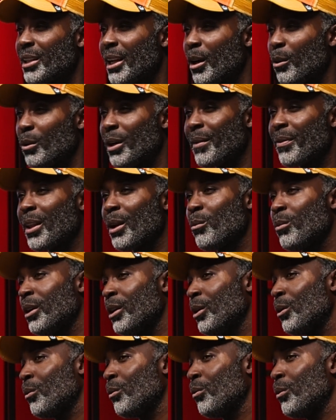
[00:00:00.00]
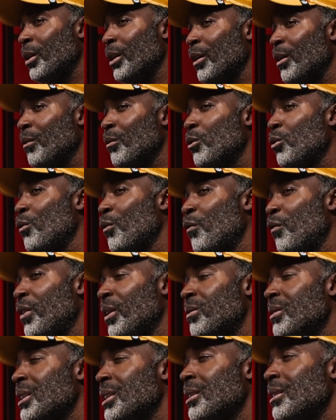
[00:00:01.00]
now. I think we
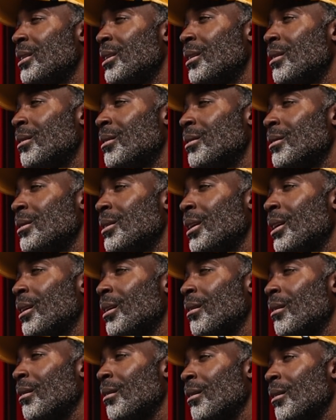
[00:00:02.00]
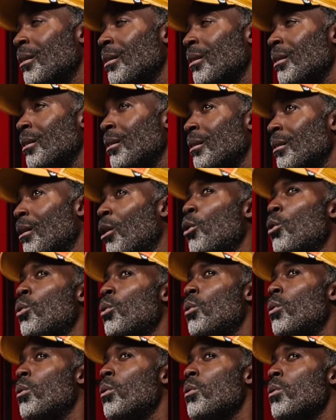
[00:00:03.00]
15 years now? Oh wow.
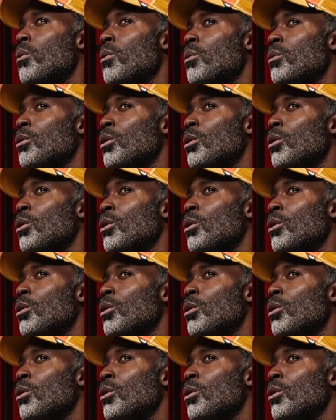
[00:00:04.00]
Oh,